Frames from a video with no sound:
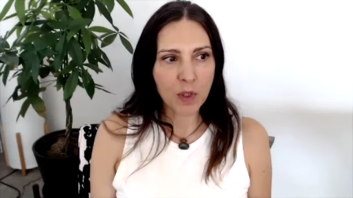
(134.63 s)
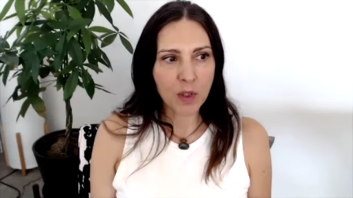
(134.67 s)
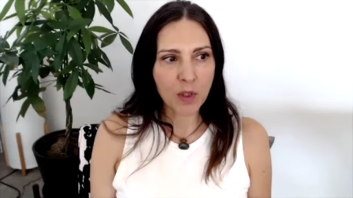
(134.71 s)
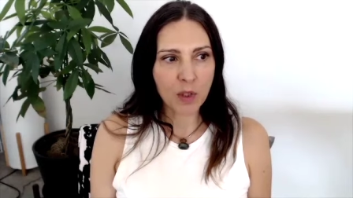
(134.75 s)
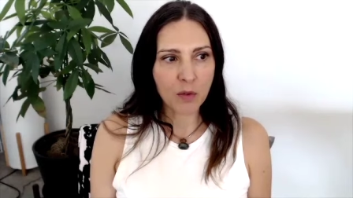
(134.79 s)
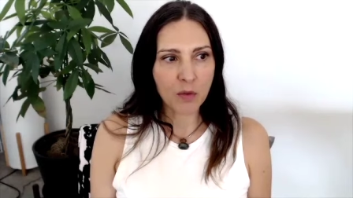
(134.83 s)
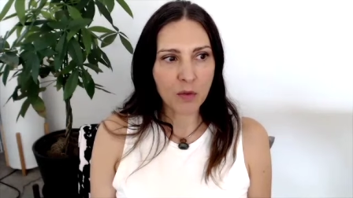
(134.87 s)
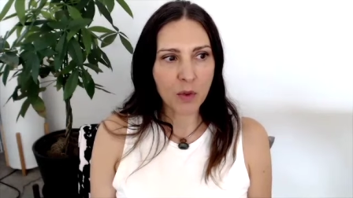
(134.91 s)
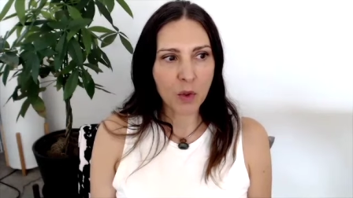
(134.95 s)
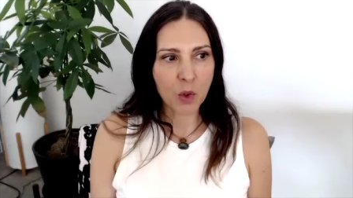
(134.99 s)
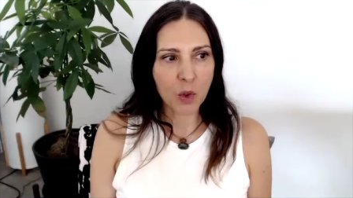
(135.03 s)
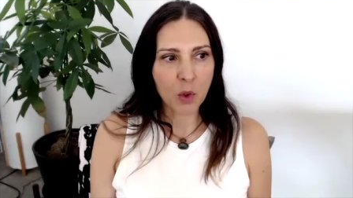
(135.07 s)
the
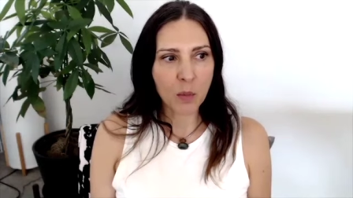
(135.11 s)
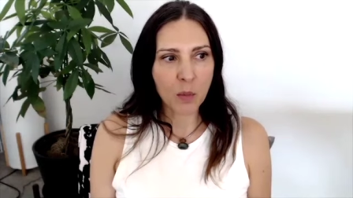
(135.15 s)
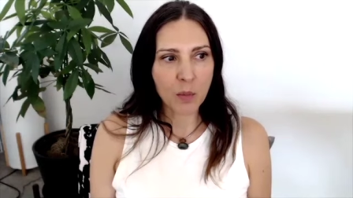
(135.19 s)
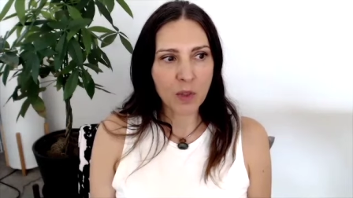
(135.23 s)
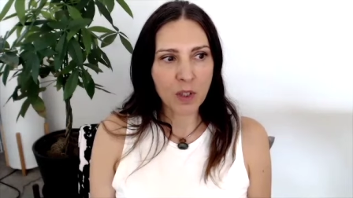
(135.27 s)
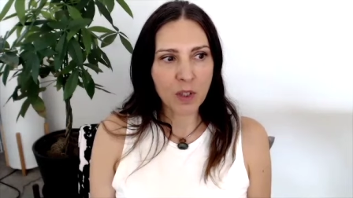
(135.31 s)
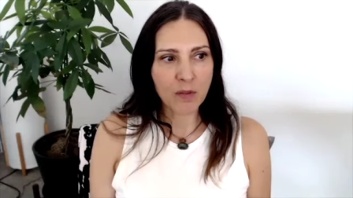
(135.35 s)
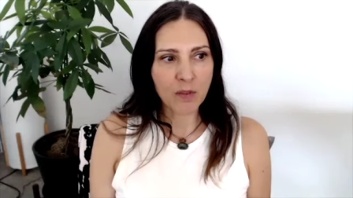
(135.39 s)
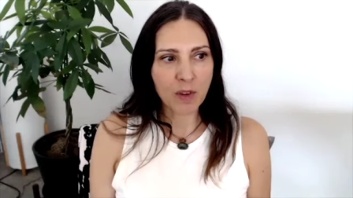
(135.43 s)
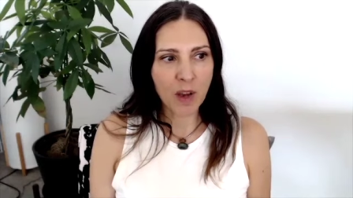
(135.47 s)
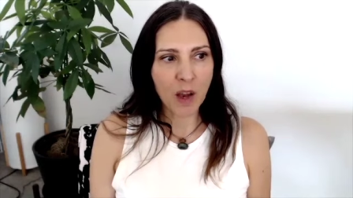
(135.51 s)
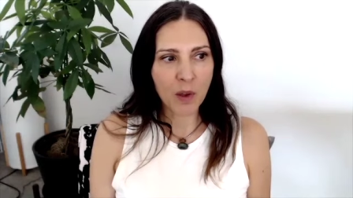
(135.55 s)
forms
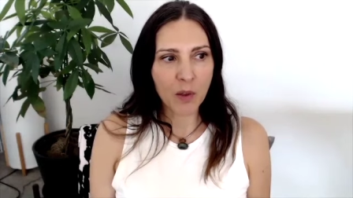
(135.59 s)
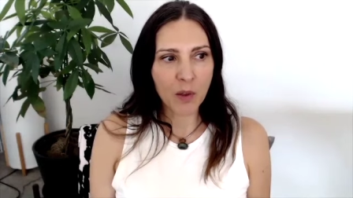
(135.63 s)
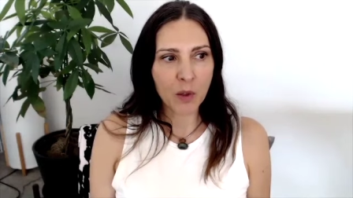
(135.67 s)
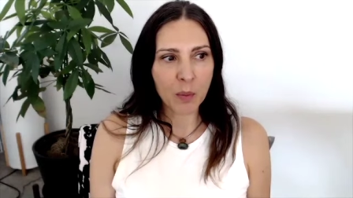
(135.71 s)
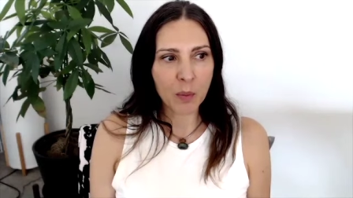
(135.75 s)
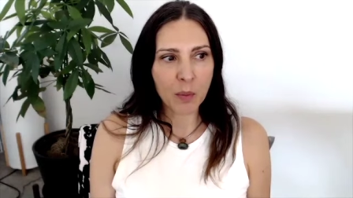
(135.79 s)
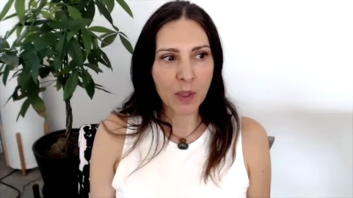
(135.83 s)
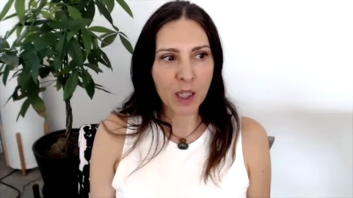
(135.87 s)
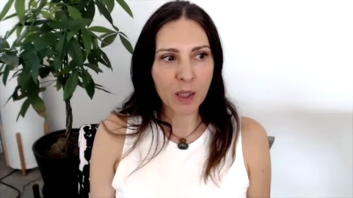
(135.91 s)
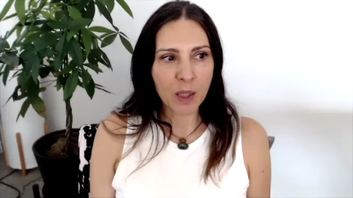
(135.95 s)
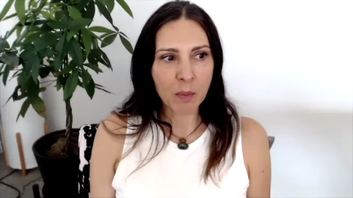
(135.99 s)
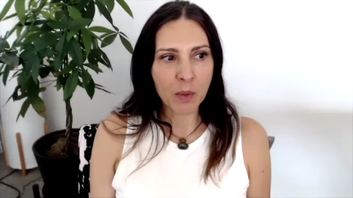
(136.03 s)
of other
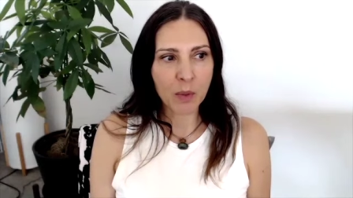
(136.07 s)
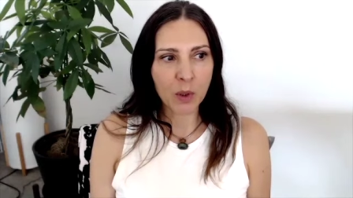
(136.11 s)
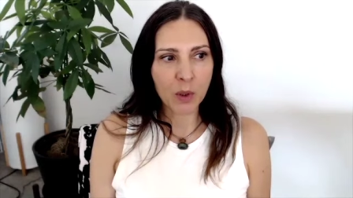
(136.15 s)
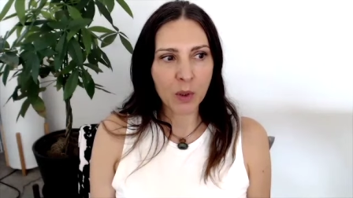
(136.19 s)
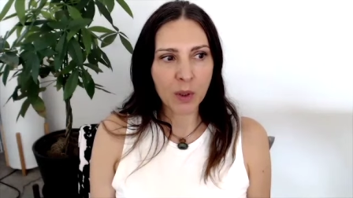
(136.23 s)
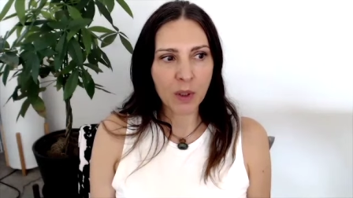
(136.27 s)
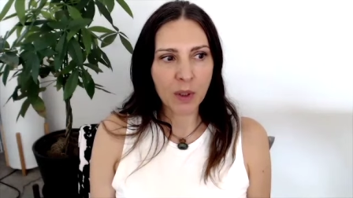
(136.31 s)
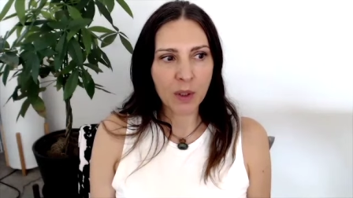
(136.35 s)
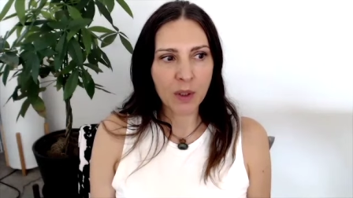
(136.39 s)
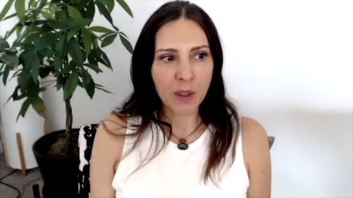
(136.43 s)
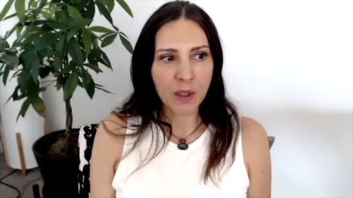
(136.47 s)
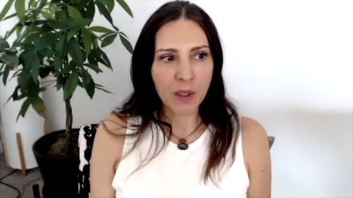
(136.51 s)
people,